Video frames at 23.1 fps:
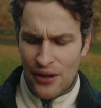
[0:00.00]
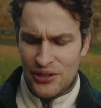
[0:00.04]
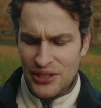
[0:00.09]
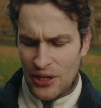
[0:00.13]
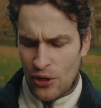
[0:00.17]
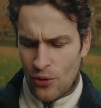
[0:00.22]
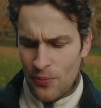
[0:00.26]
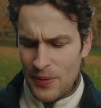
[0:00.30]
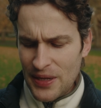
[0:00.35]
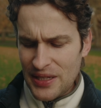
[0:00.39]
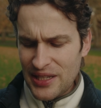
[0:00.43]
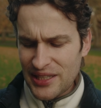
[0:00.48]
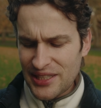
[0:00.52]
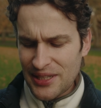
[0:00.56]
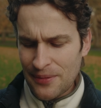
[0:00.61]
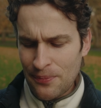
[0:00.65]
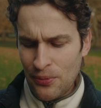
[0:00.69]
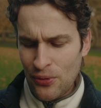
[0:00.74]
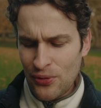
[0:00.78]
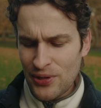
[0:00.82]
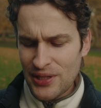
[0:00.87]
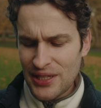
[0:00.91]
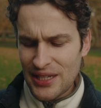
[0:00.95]
was a little bit
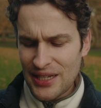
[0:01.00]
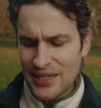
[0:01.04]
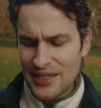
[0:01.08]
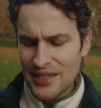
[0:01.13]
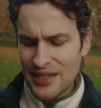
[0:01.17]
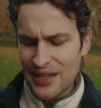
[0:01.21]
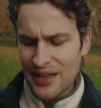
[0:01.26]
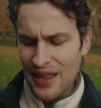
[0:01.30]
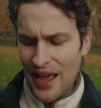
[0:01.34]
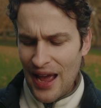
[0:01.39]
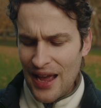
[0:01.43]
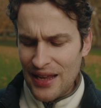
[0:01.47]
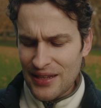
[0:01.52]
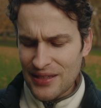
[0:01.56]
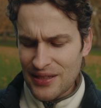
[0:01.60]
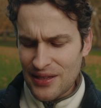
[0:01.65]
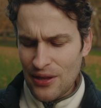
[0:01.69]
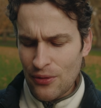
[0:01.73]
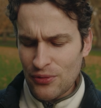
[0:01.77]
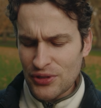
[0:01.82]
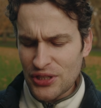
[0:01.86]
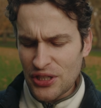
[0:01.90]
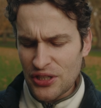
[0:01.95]
disappointed
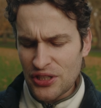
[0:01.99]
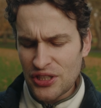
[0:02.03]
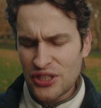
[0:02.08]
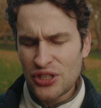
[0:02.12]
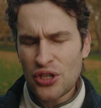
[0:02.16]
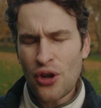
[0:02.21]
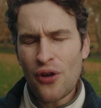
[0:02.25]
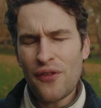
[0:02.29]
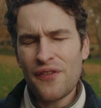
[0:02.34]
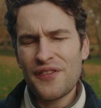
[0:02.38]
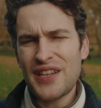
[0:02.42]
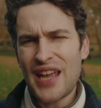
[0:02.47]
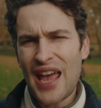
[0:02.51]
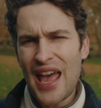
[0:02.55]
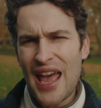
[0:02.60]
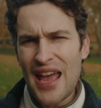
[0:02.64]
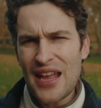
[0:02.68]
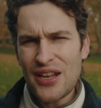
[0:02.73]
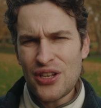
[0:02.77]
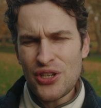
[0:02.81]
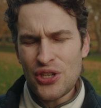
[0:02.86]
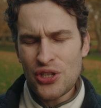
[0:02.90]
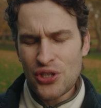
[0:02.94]
that there was a soft
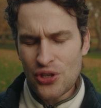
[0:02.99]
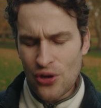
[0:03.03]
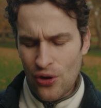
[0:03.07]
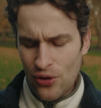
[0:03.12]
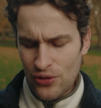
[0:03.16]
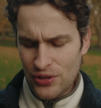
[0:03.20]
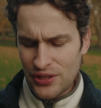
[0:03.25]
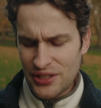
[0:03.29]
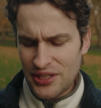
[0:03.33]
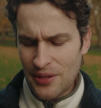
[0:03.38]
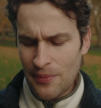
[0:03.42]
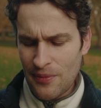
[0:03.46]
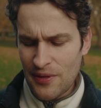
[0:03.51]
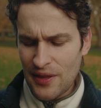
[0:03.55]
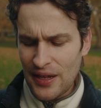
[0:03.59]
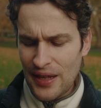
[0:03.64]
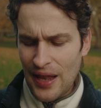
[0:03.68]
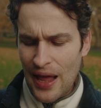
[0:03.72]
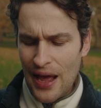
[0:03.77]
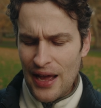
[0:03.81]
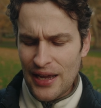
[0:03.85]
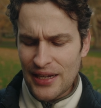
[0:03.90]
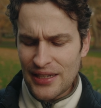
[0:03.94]
edge on some of the
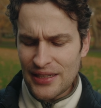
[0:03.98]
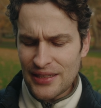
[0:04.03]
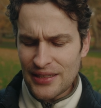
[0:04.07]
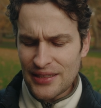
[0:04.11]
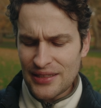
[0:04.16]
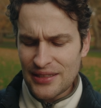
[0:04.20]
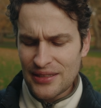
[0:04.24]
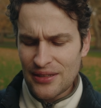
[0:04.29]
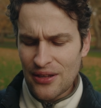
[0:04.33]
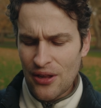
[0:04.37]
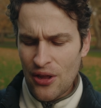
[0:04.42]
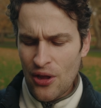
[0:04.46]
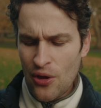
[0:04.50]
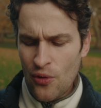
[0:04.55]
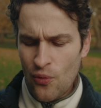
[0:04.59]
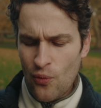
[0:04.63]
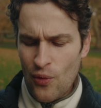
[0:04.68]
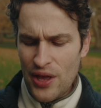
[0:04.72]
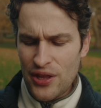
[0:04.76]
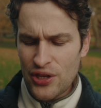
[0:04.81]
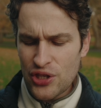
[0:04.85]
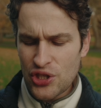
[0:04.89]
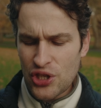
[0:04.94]
lines
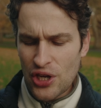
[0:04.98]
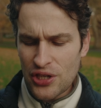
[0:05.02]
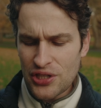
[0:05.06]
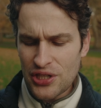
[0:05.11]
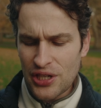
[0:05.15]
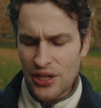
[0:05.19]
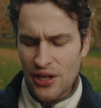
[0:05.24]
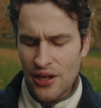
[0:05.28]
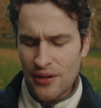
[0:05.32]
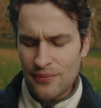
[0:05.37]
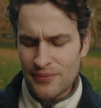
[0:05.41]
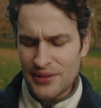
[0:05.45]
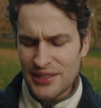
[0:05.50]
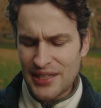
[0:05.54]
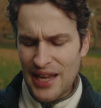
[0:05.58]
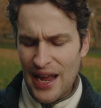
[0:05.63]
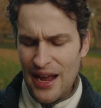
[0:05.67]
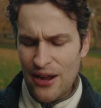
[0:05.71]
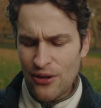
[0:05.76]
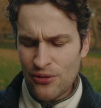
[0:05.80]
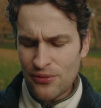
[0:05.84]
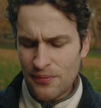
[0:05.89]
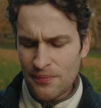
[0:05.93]
where the shutter comes
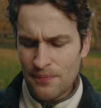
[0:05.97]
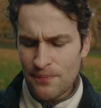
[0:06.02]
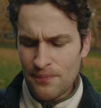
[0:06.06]
down.